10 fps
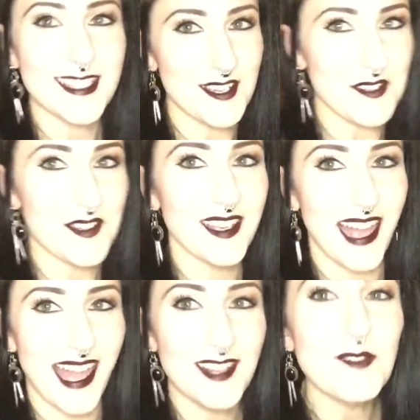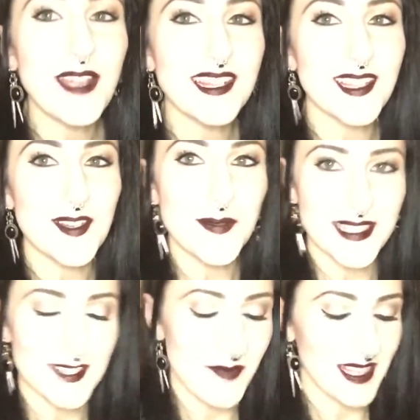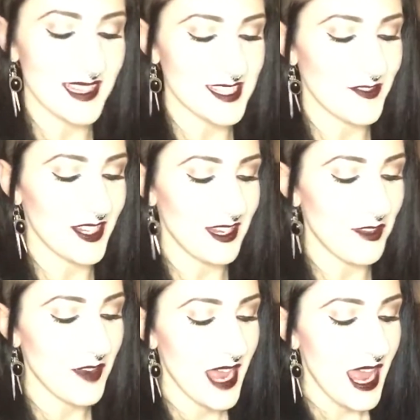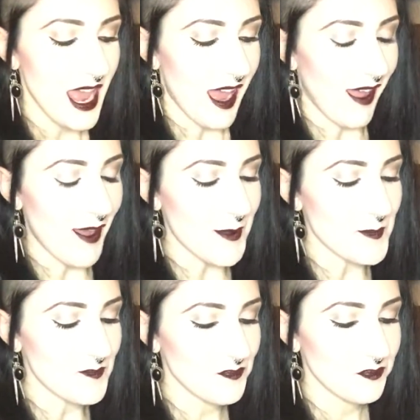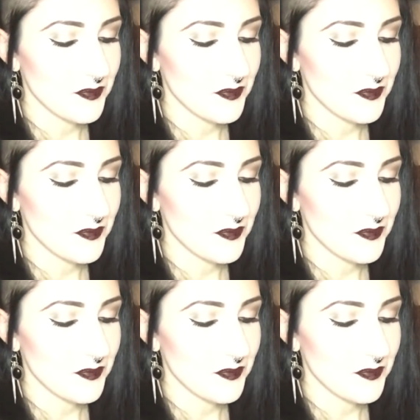so I had to wait a little bit to make this video. Um,